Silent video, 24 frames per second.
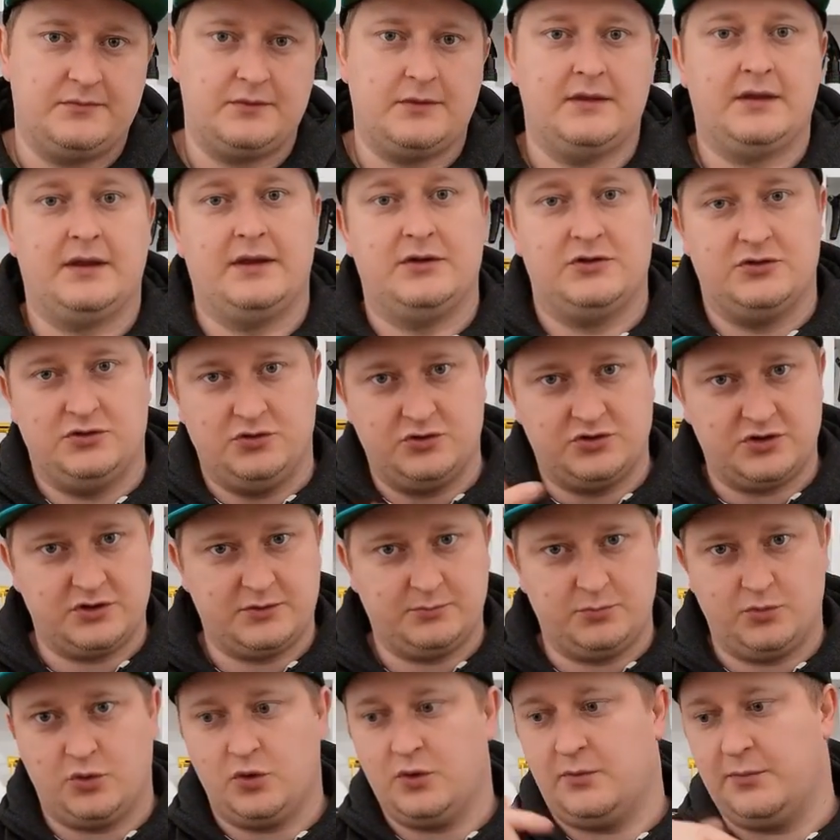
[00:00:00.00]
It's usually
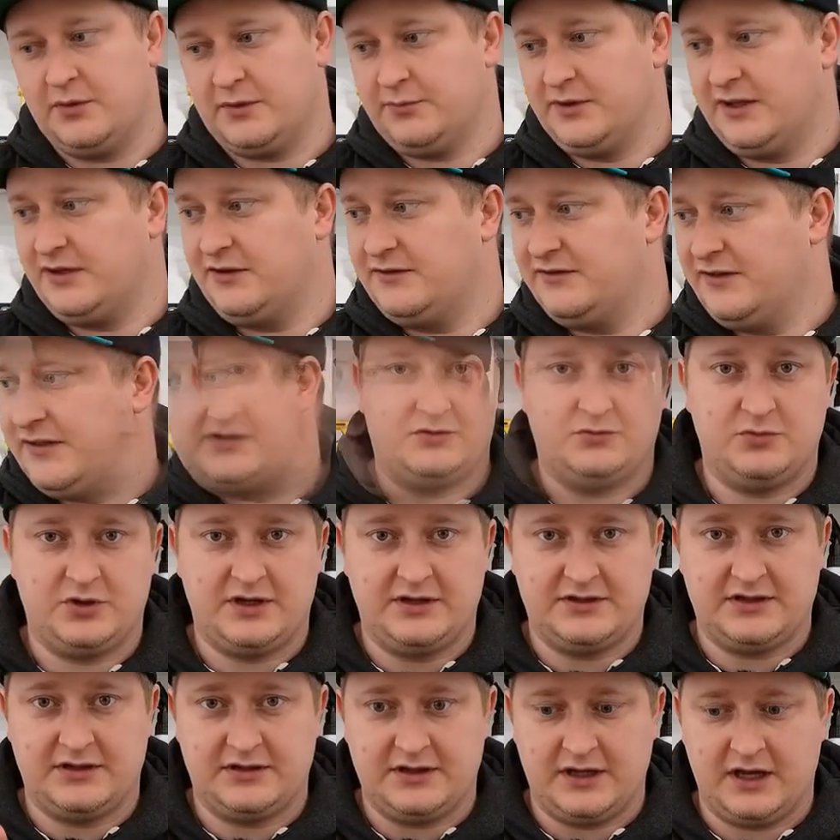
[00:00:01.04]
more, but better this way
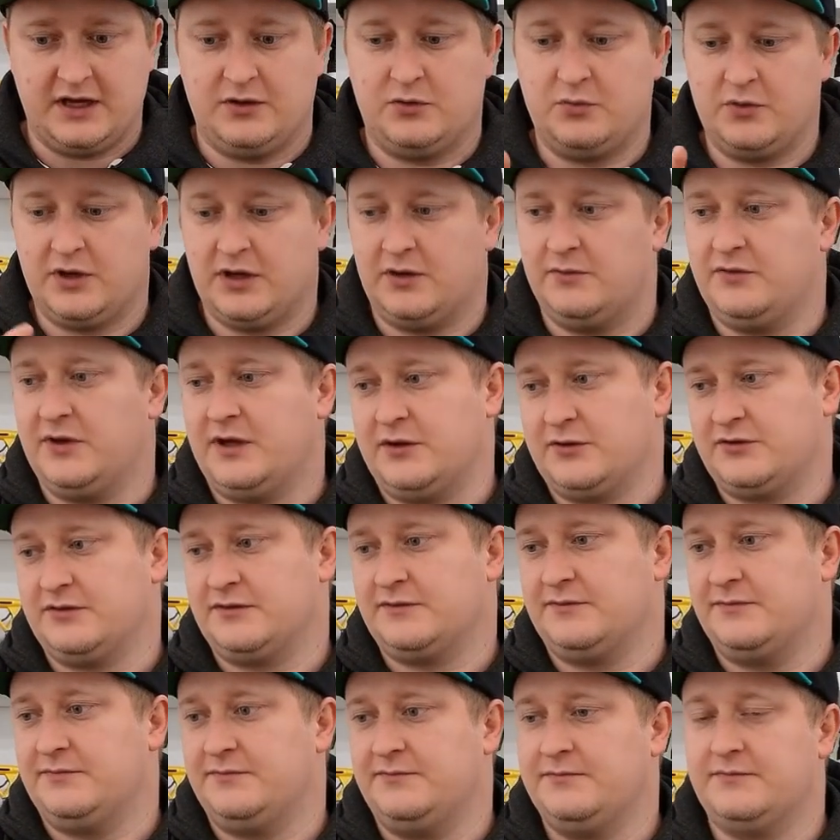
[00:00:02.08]
than the other way around.
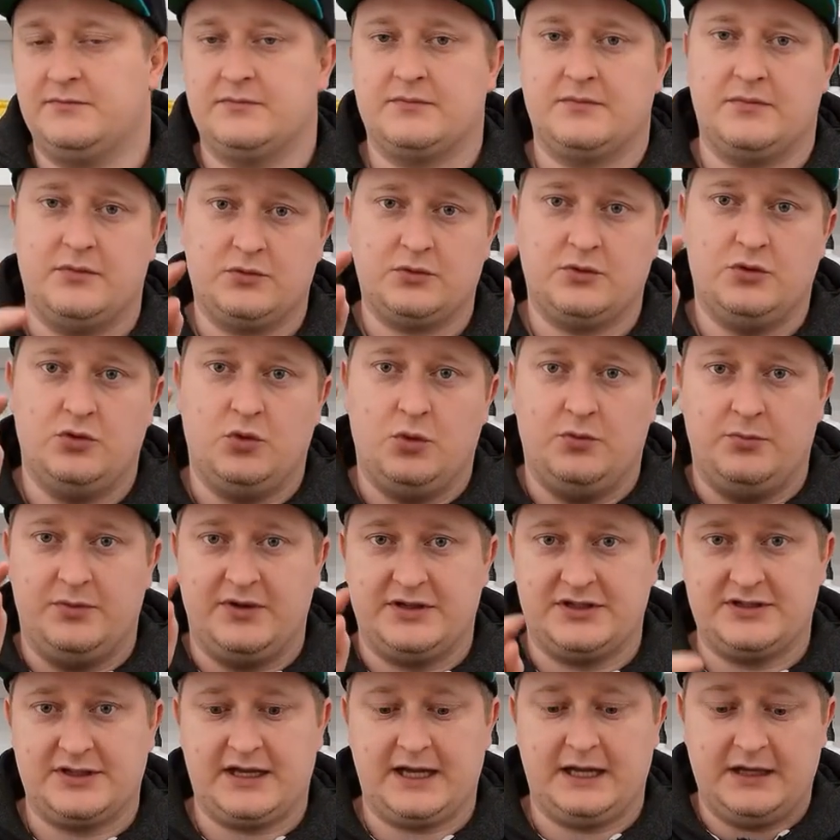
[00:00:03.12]
So don't be
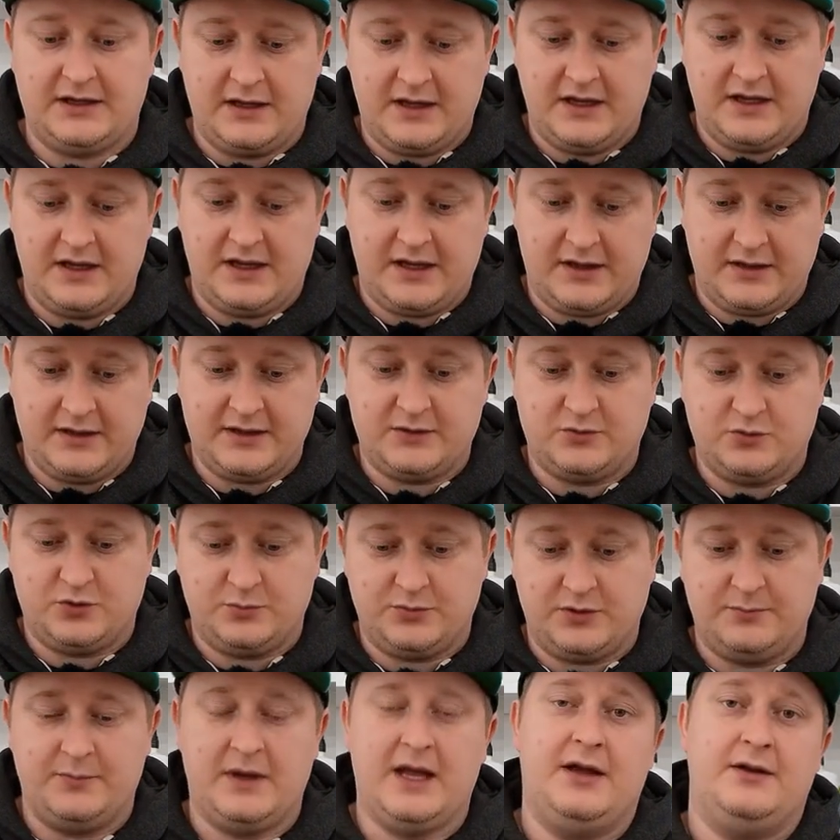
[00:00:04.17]
sad, it will
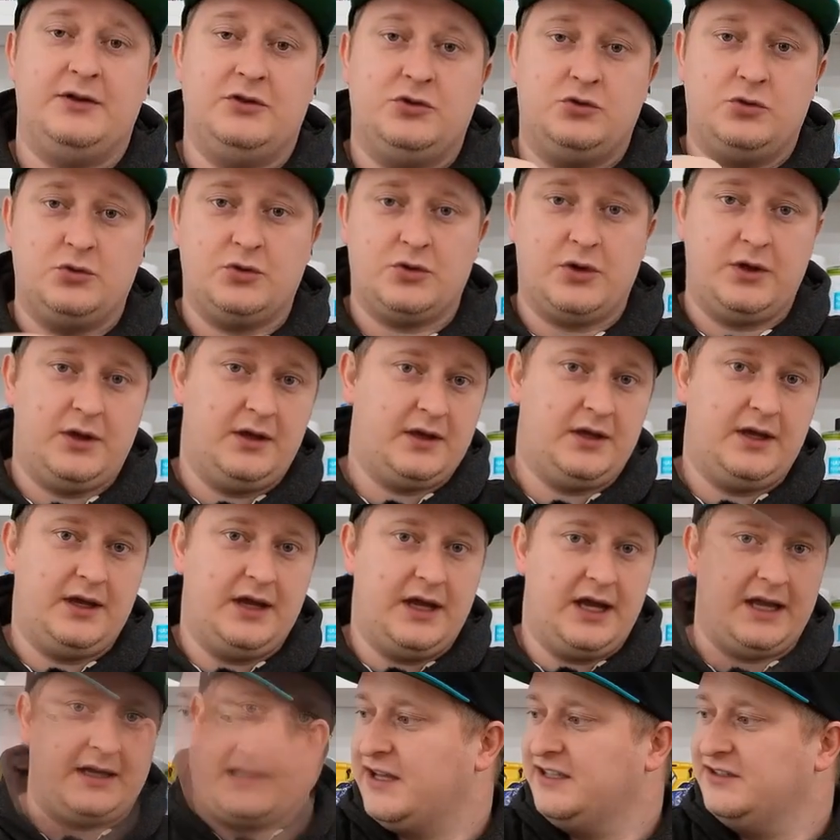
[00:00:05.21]
be back soon,
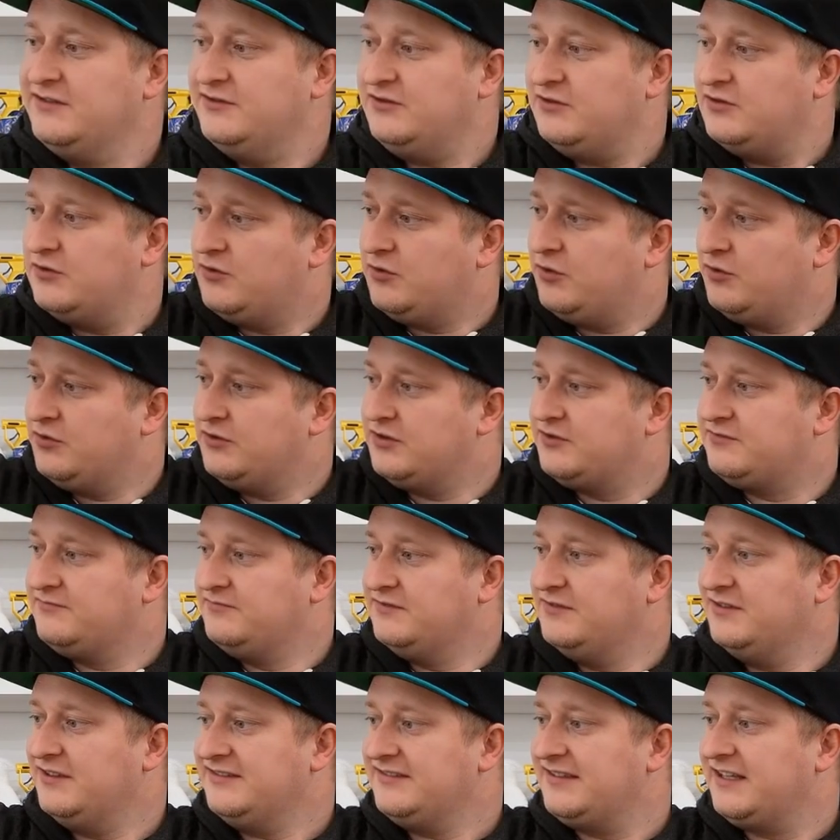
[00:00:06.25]
and enter your order for
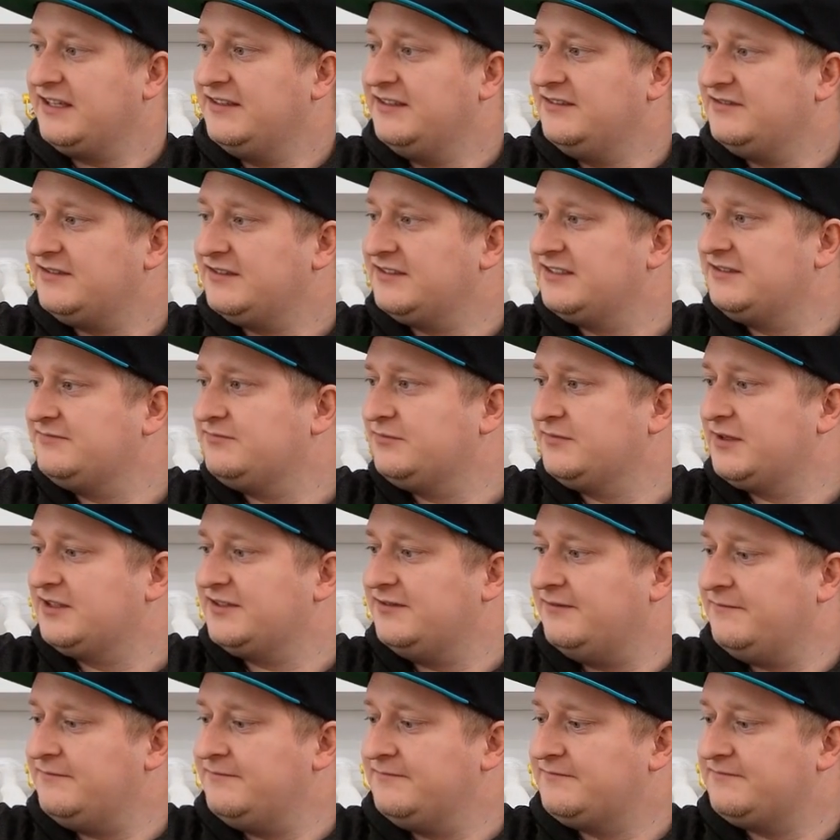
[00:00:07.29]
this set in the giveaway.
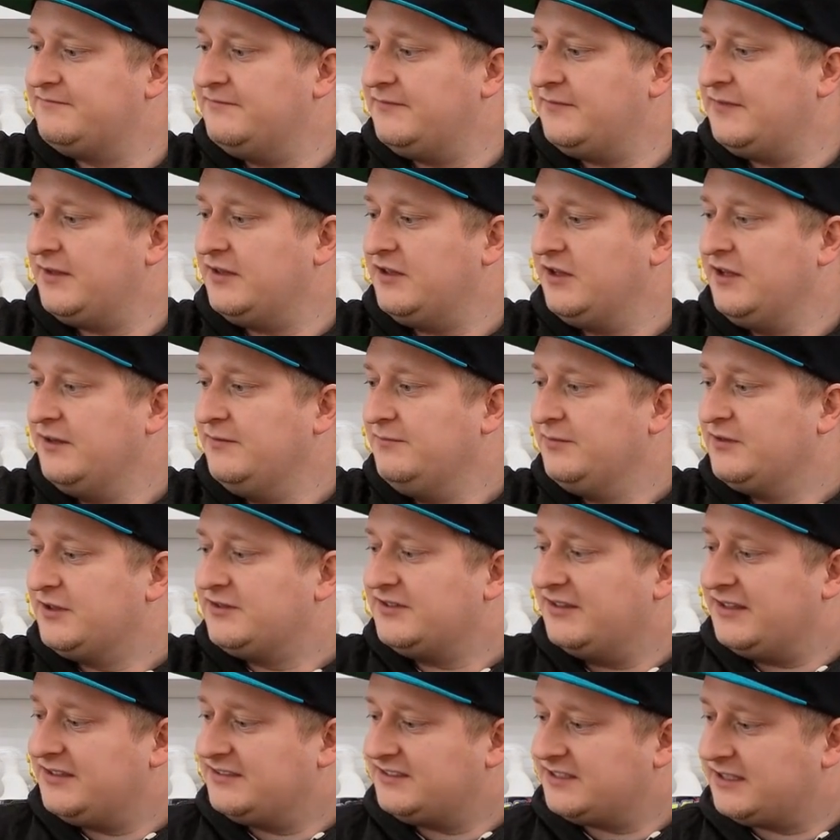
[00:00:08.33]
Cloth
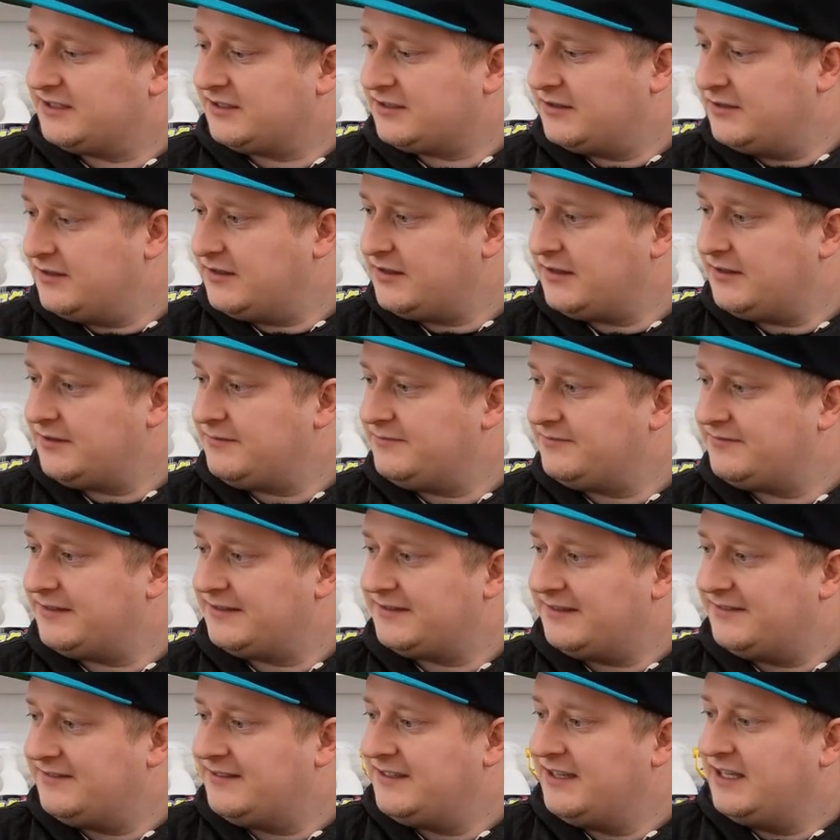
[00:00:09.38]
polish is here,
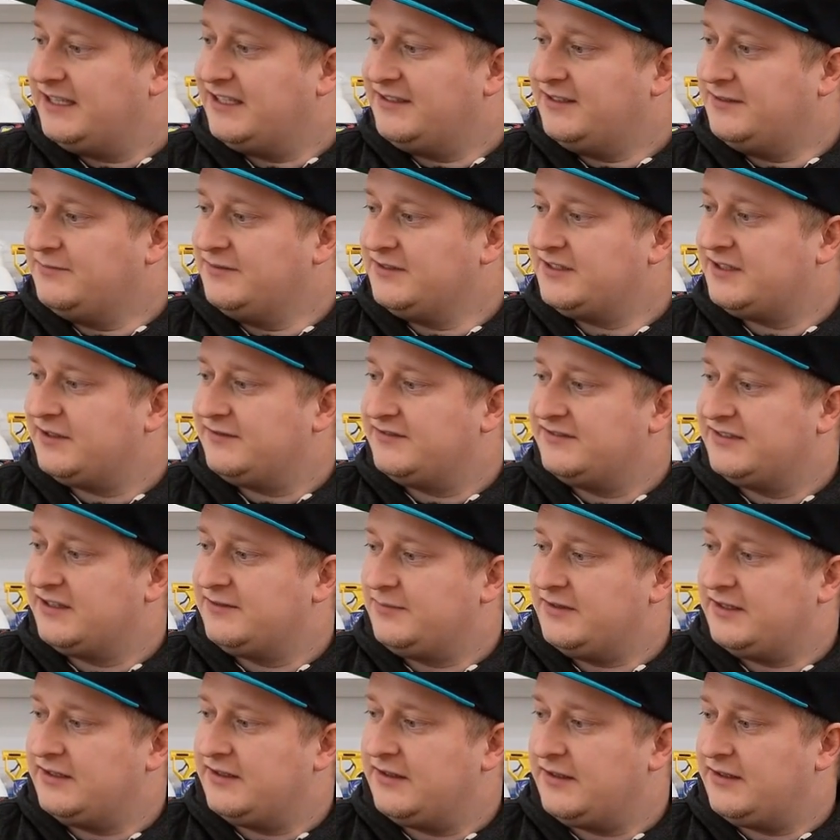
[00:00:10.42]
this is the ADBL
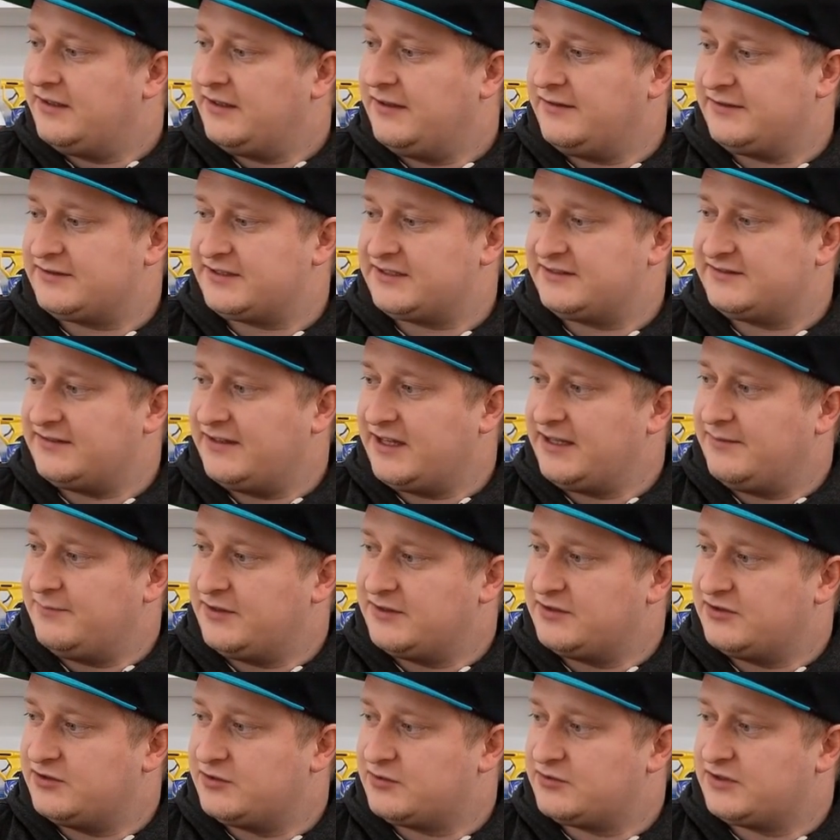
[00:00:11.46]
Slippy, then tape
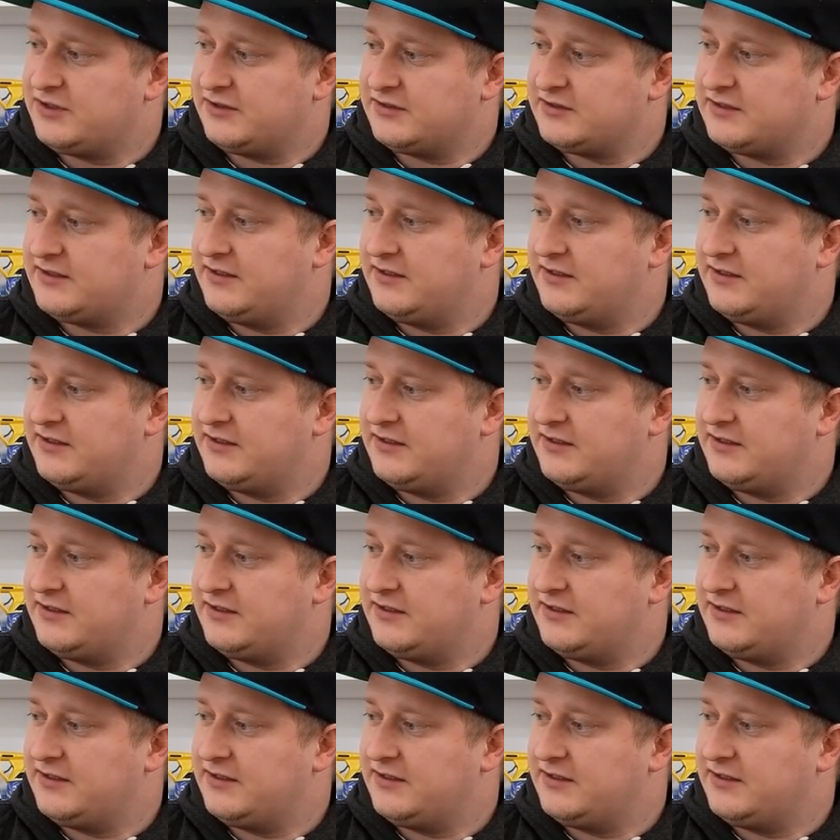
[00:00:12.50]
included,